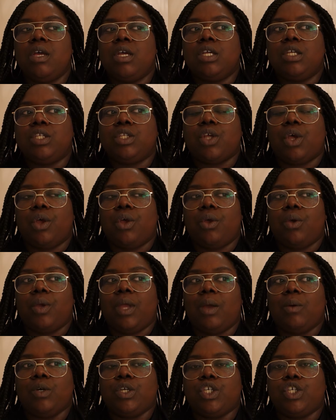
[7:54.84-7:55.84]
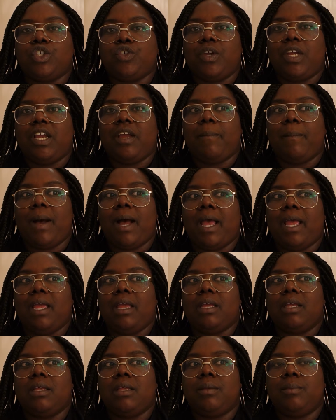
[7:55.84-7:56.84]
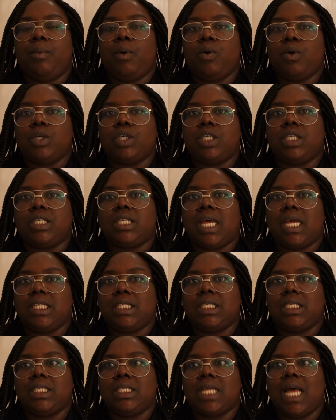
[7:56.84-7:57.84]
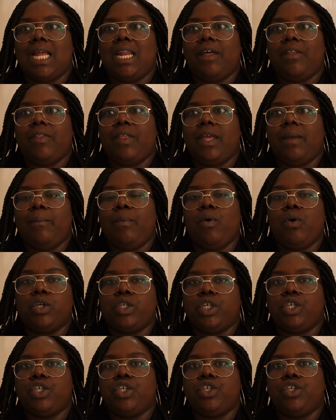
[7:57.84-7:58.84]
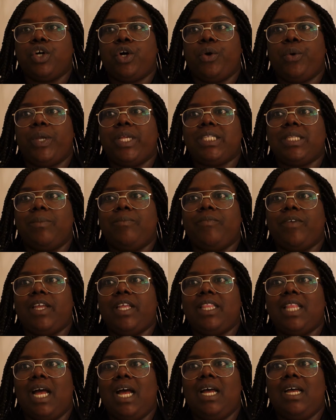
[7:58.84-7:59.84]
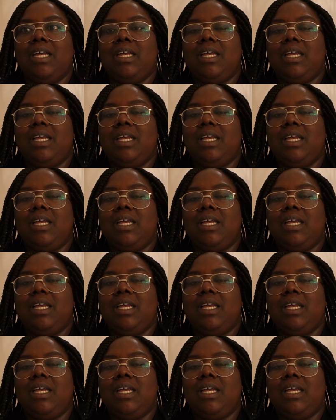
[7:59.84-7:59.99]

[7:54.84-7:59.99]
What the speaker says: So it will shrink my portion sizes. And I think portion control is something that